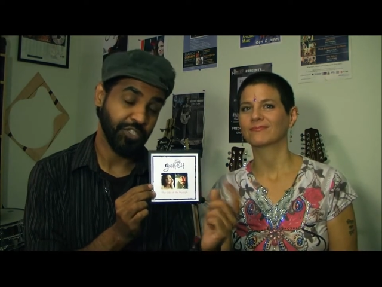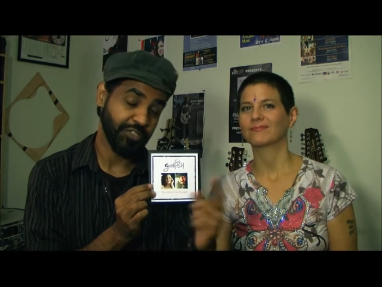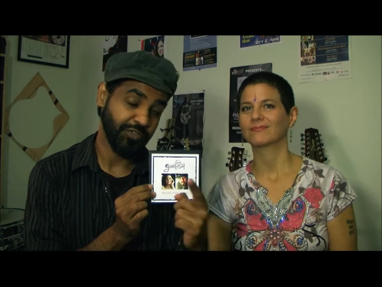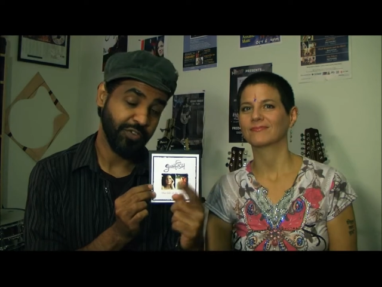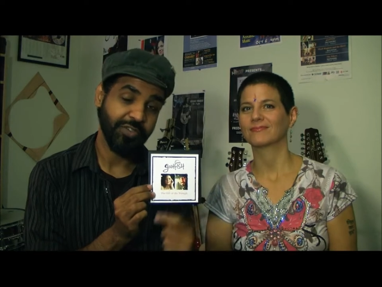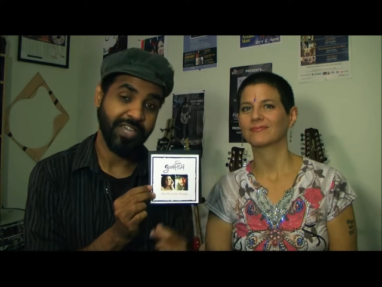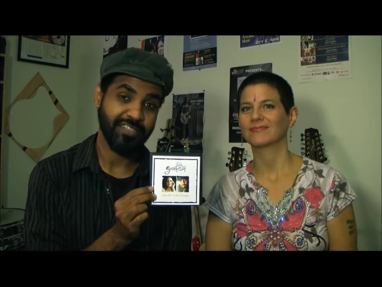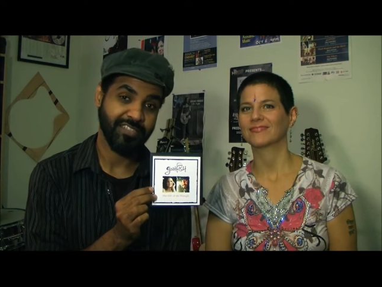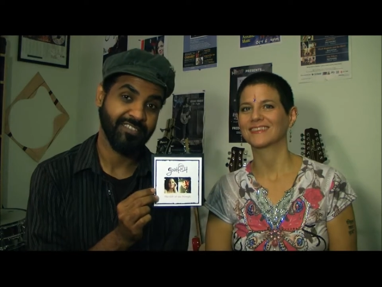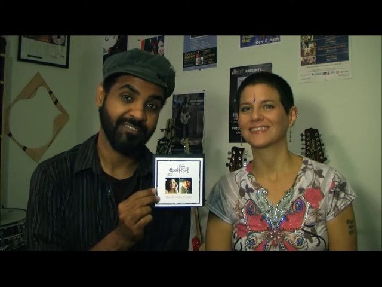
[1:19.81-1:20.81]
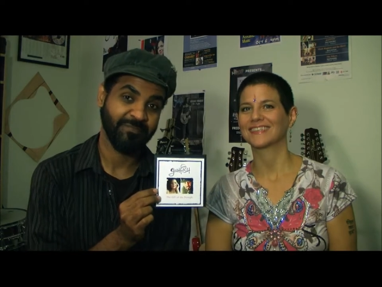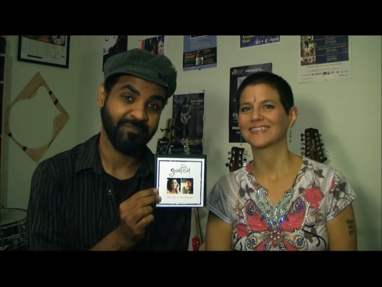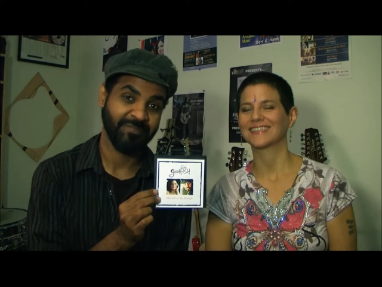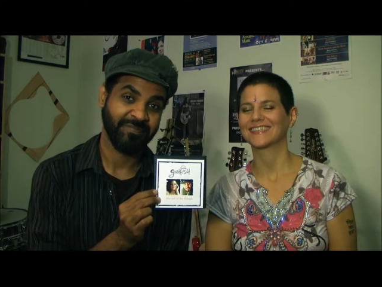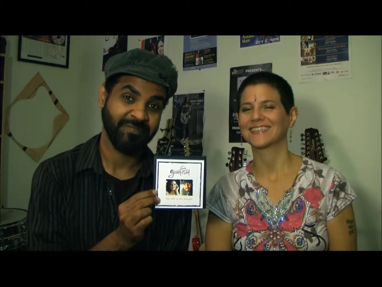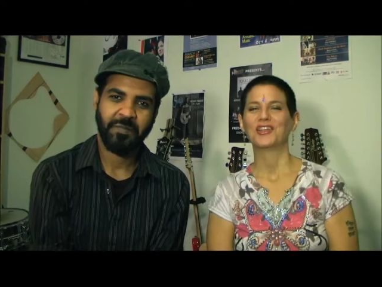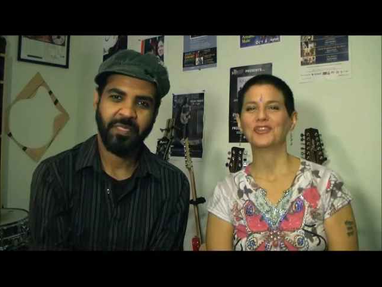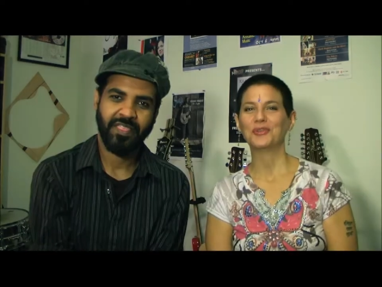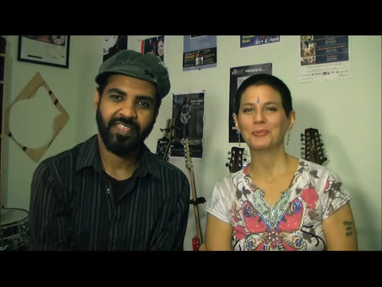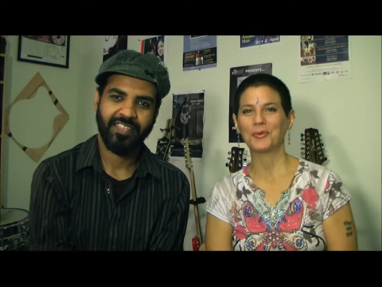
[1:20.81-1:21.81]
Speaker 1: just for you guys. Your
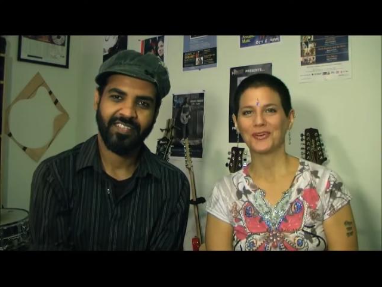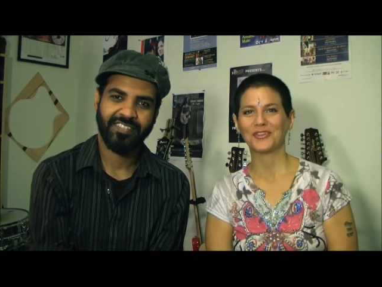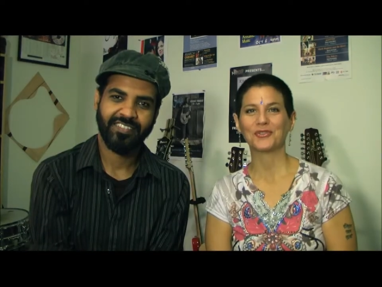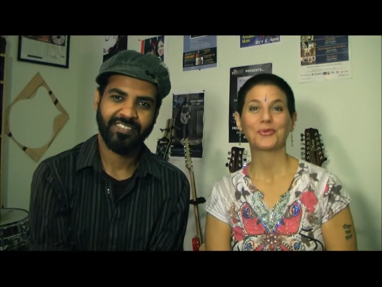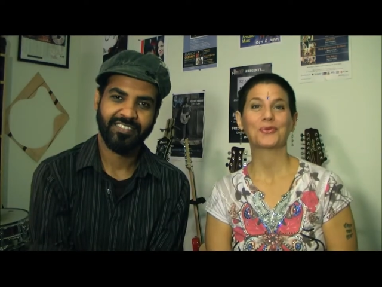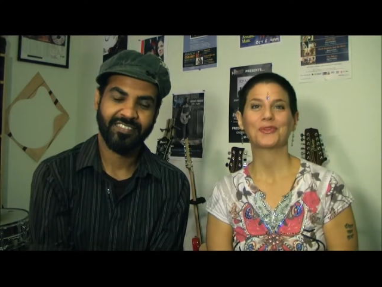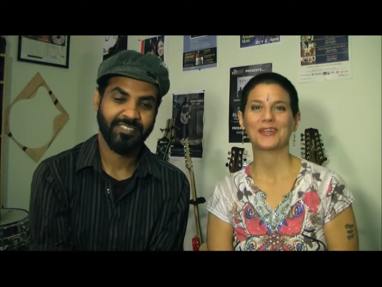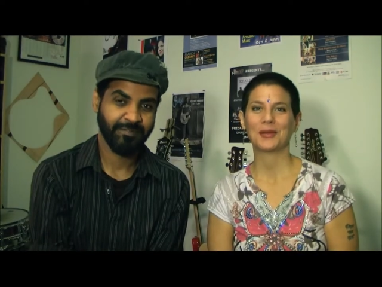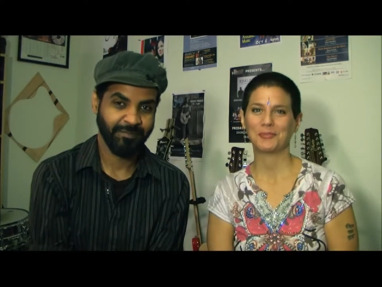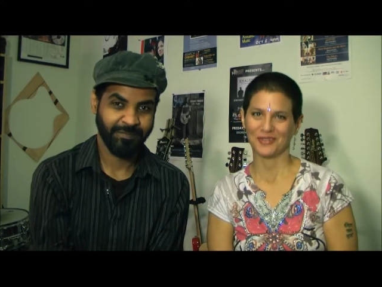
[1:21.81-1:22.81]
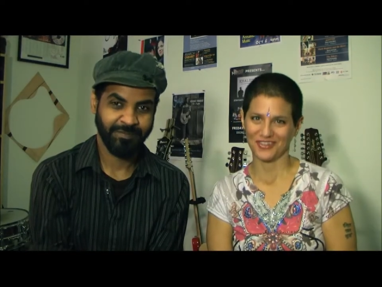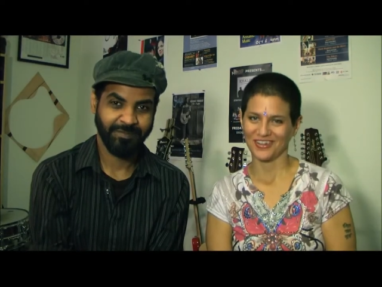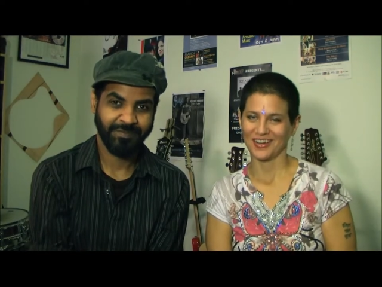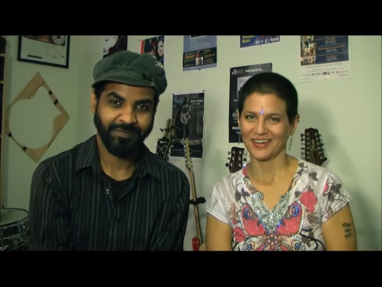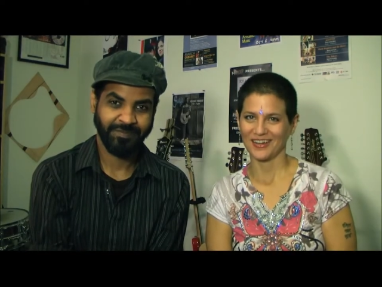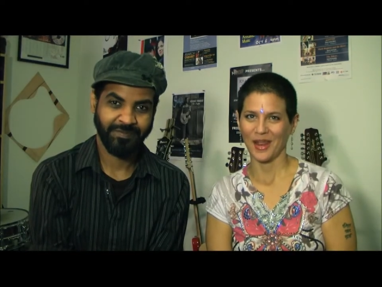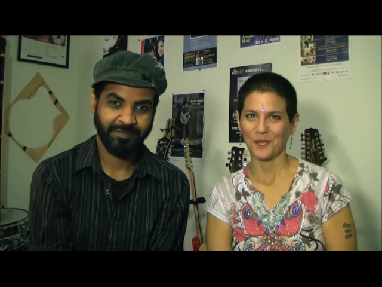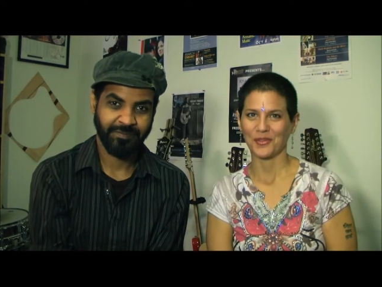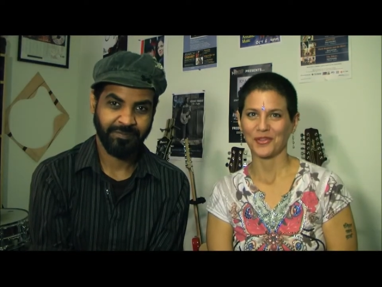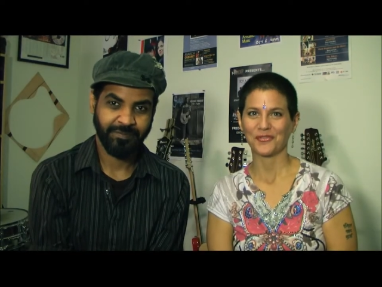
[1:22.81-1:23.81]
support is truly appreciated and
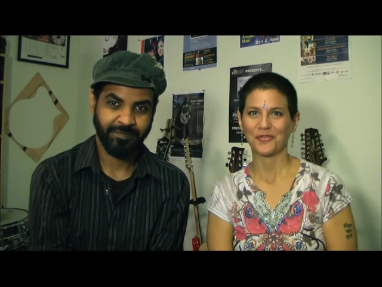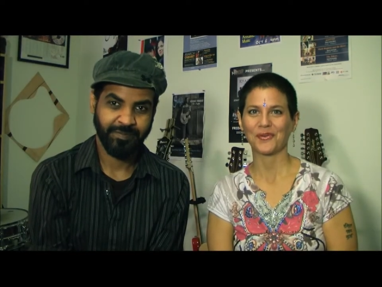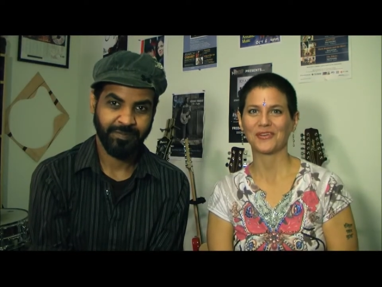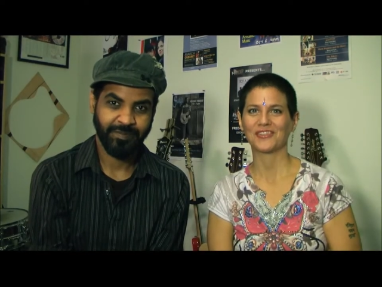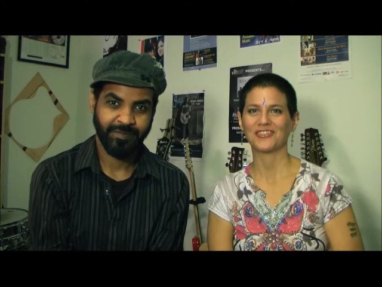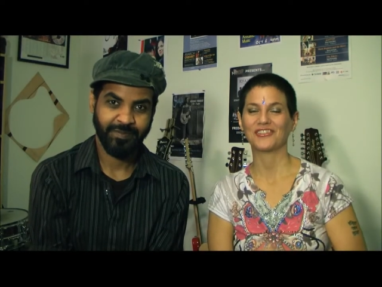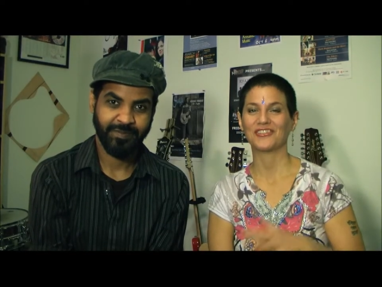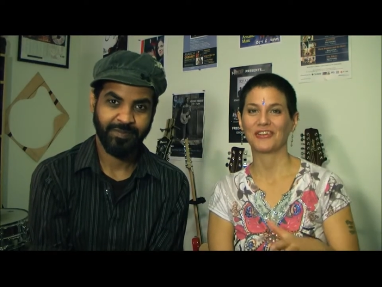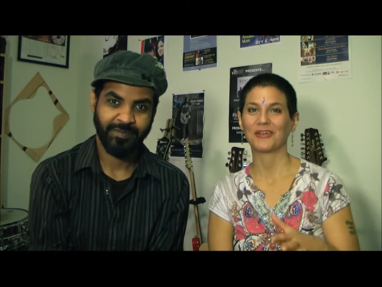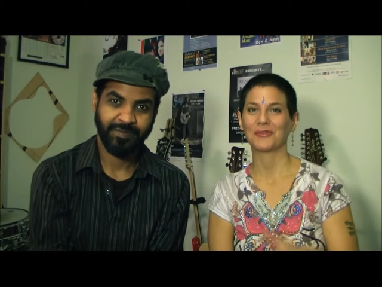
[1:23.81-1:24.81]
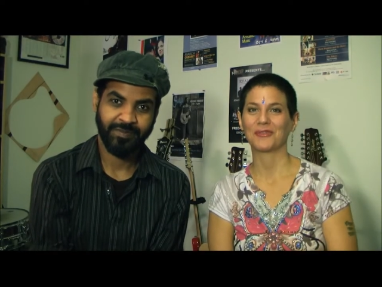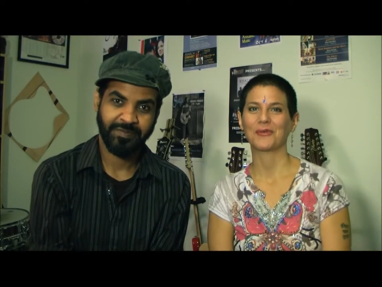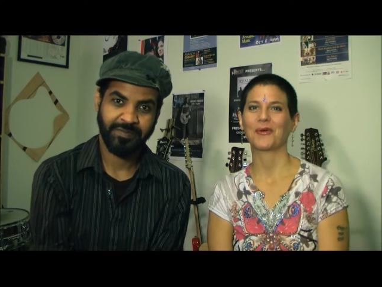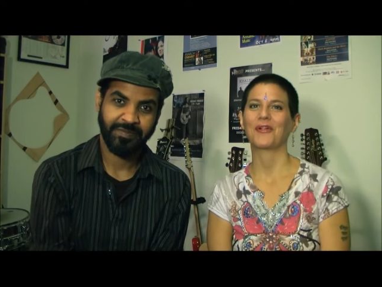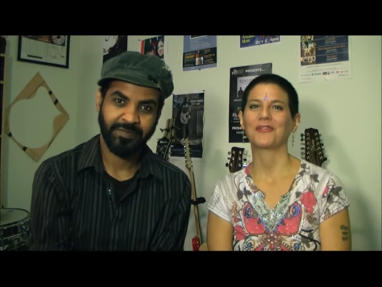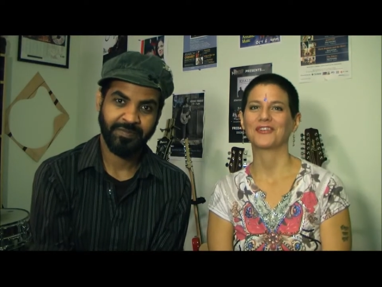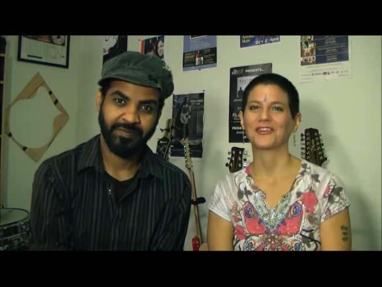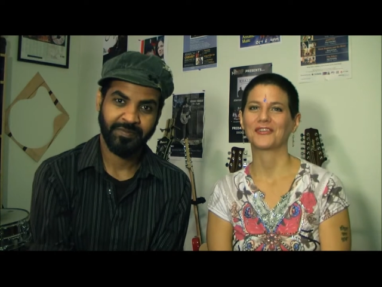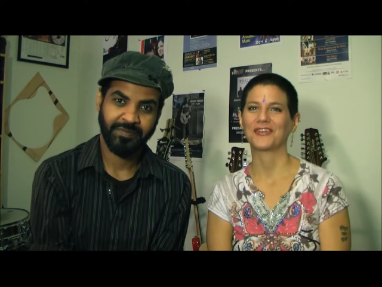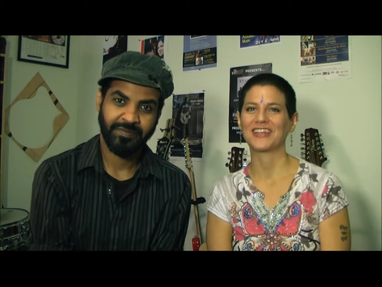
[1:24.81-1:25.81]
we look forward to sharing with you all of our
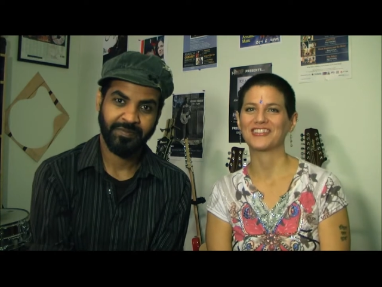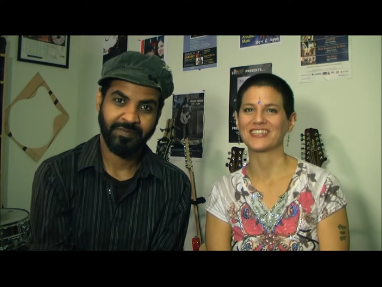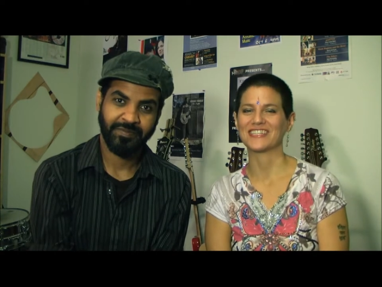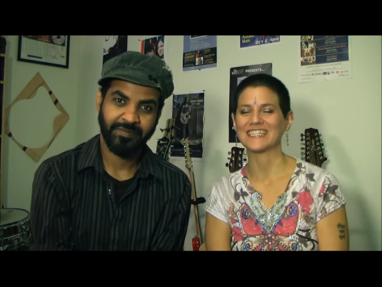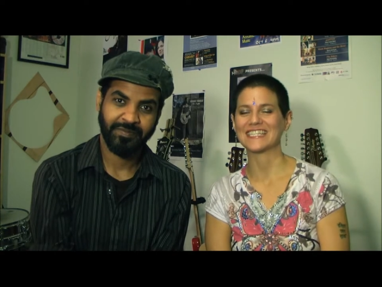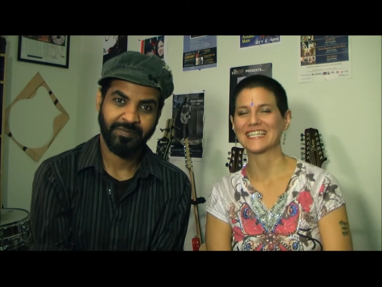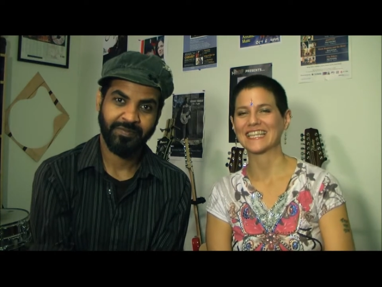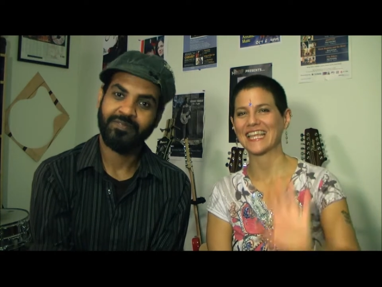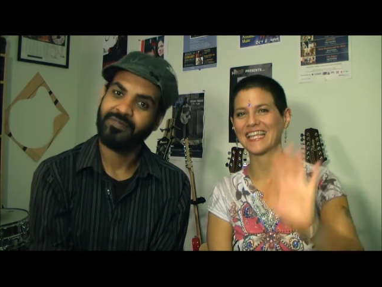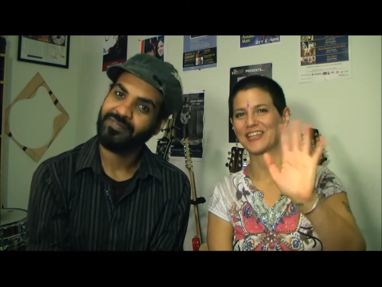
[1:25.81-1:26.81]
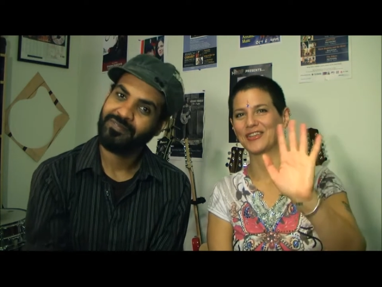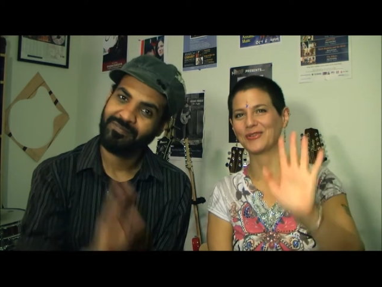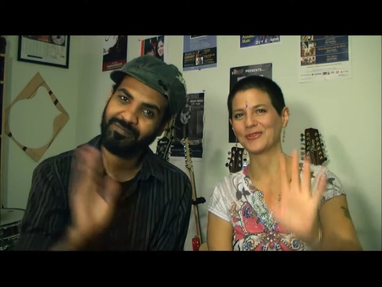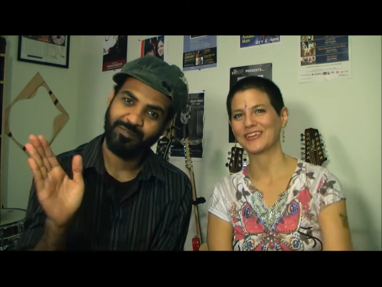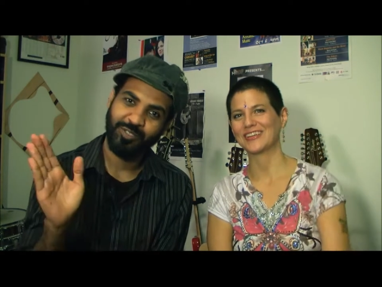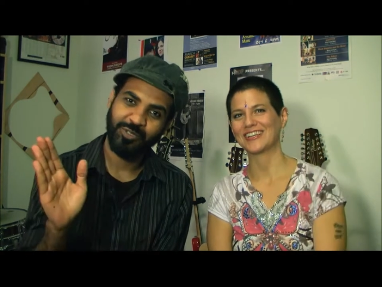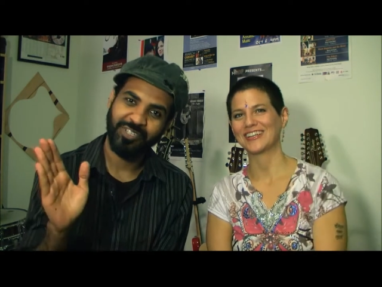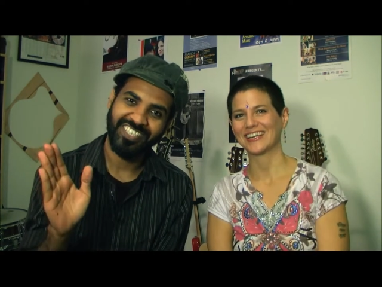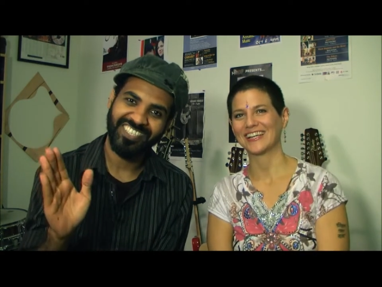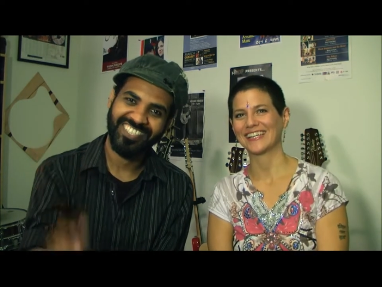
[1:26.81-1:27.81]
creations. Thank you.
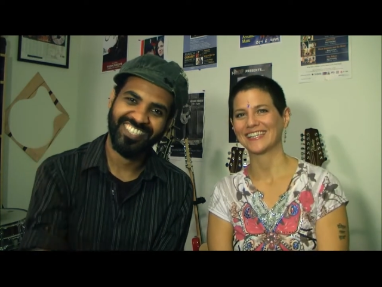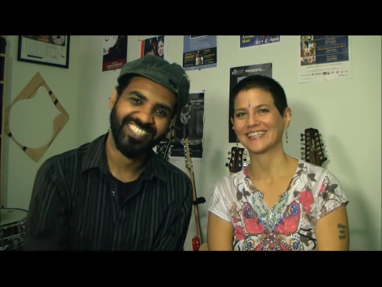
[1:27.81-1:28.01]
Shukran.